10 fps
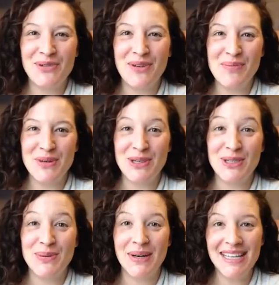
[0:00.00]
November the
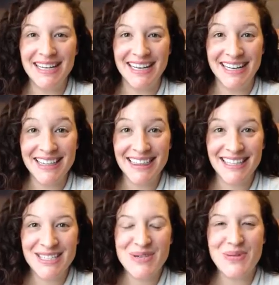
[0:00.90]
29th,
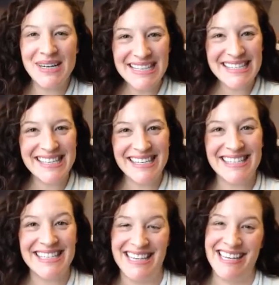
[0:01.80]

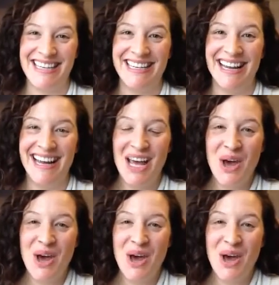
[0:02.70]
2016,